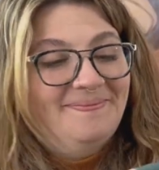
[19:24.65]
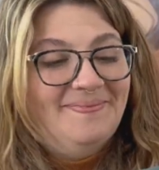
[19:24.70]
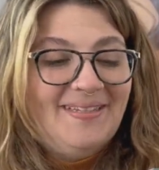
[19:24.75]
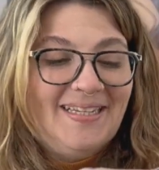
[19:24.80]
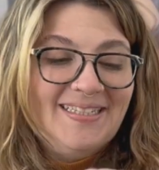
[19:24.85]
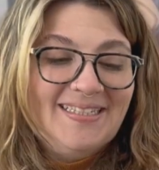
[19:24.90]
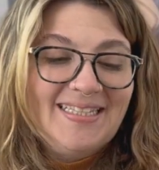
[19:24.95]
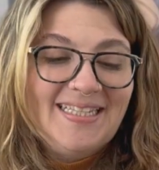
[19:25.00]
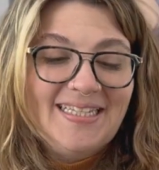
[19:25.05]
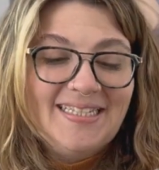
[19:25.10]

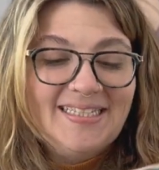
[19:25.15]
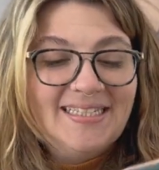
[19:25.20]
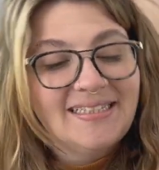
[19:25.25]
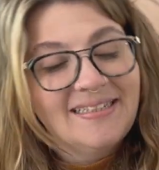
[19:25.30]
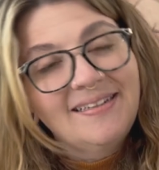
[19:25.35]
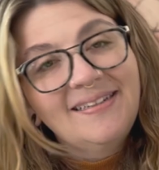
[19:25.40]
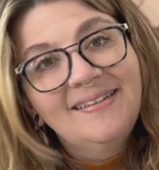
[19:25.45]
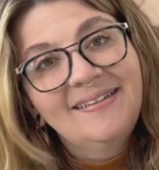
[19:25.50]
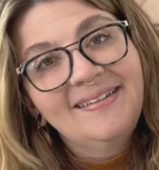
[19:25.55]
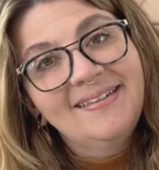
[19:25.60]
Is this
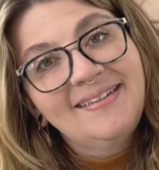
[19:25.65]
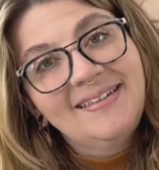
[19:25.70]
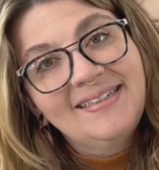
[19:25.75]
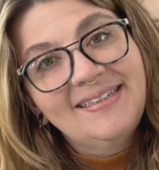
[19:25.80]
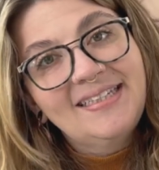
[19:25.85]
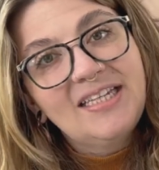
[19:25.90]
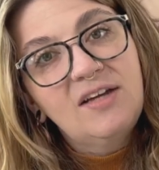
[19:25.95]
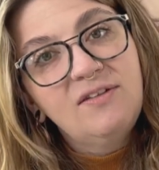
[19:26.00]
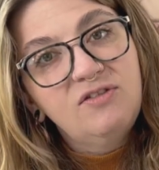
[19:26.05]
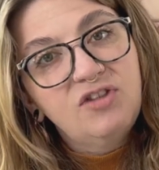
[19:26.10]

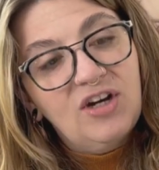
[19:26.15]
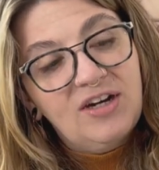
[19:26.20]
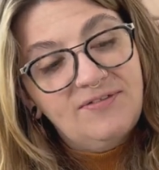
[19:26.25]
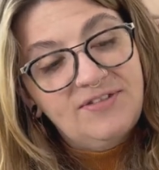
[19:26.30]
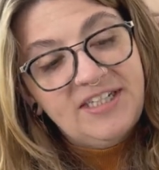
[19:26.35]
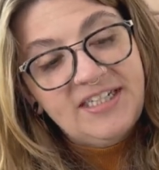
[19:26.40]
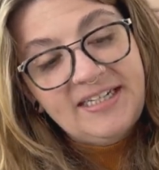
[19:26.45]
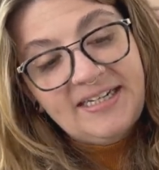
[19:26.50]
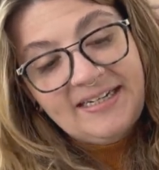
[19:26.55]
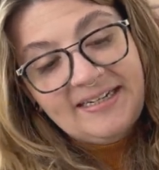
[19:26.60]

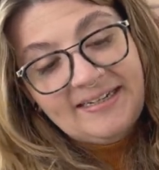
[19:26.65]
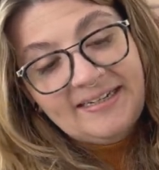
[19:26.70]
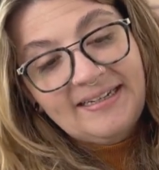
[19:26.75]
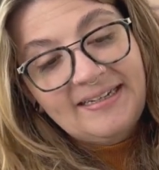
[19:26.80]
self-drafted